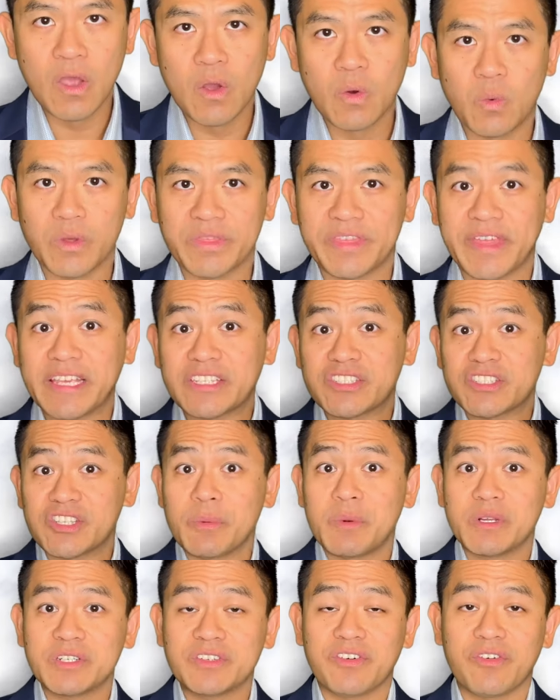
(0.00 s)
Well, thanks
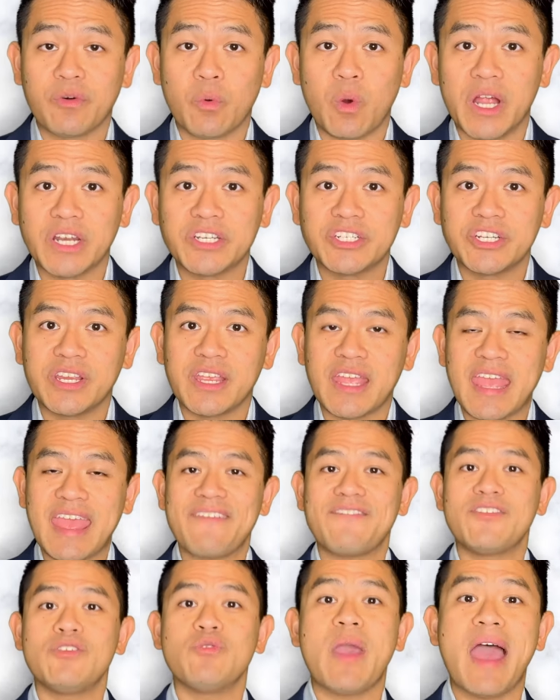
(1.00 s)
so much for watching.
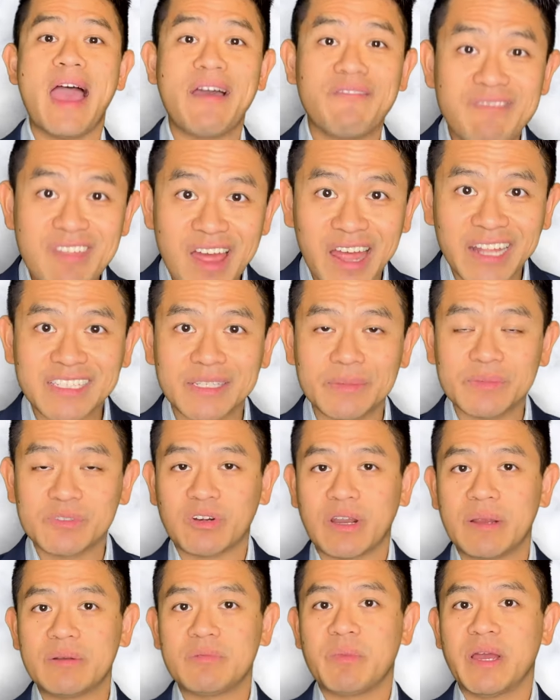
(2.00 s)
If you have not
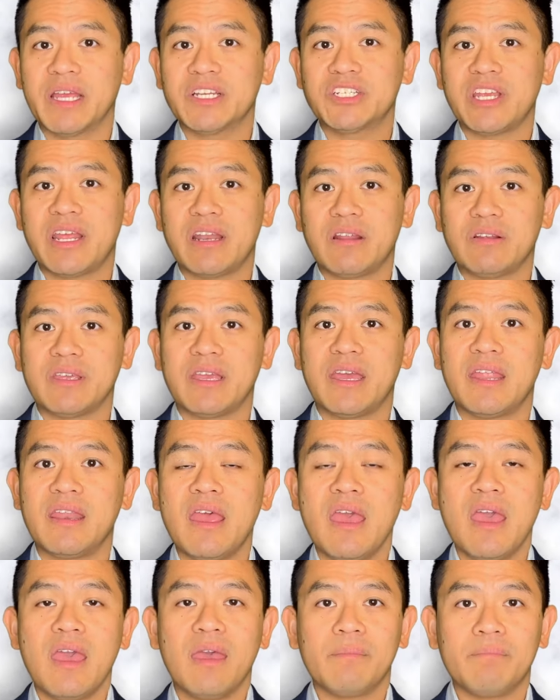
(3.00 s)
subscribed to my channel yet,
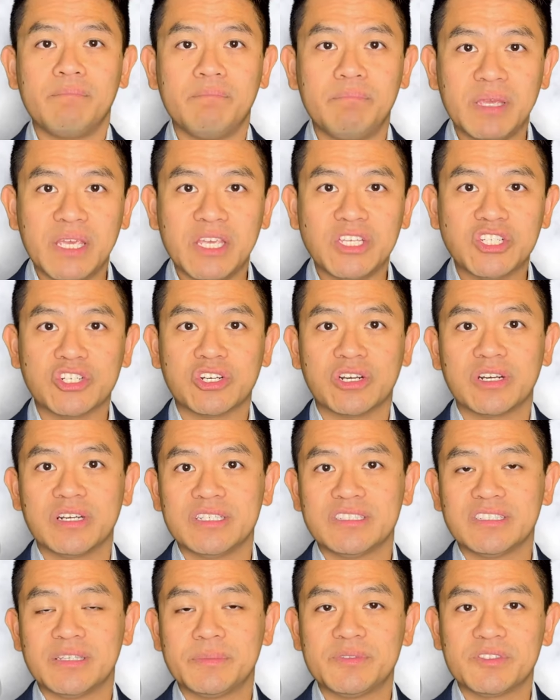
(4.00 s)
be sure to
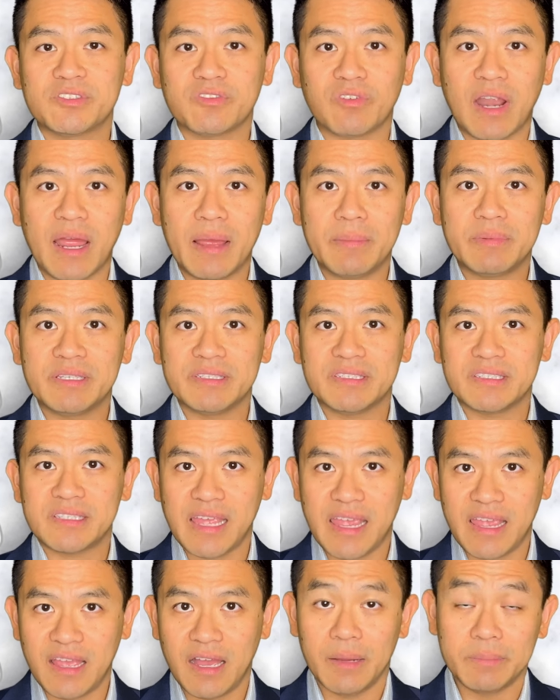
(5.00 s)
subscribe to
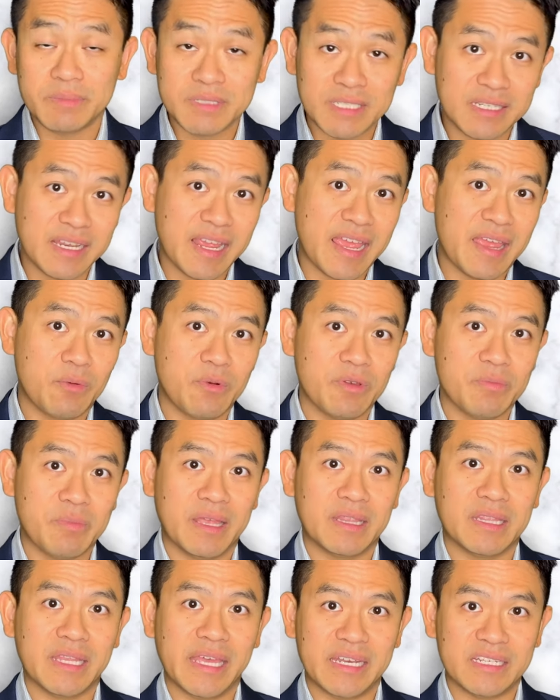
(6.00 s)
stay up to date with my
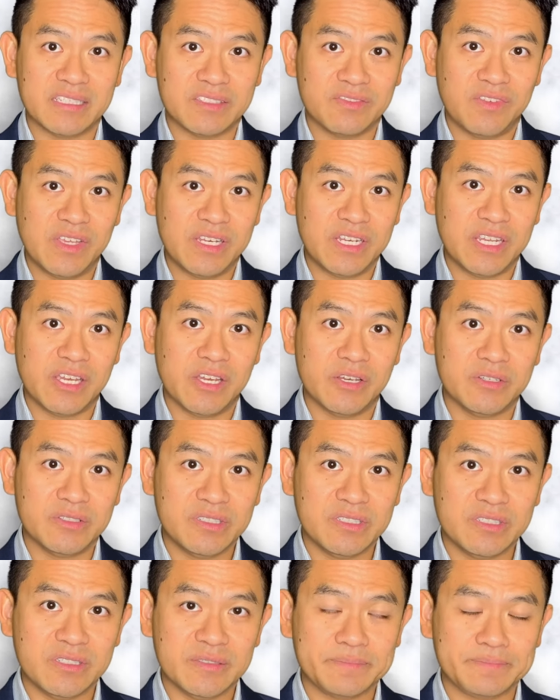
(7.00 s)
latest
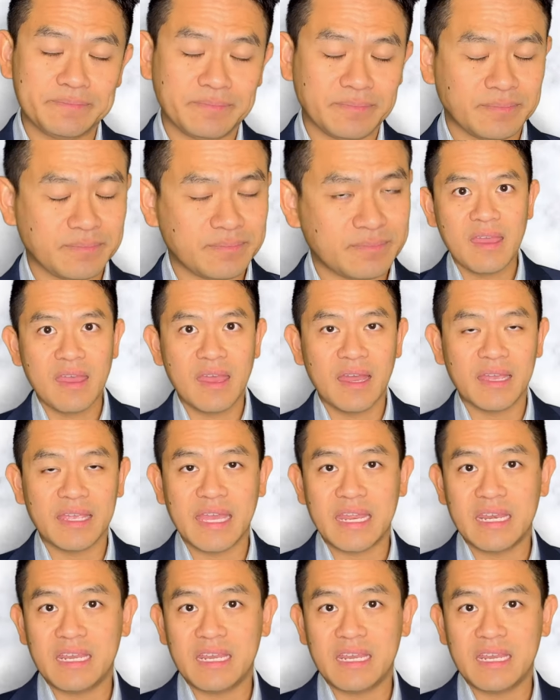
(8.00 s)
videos. Again,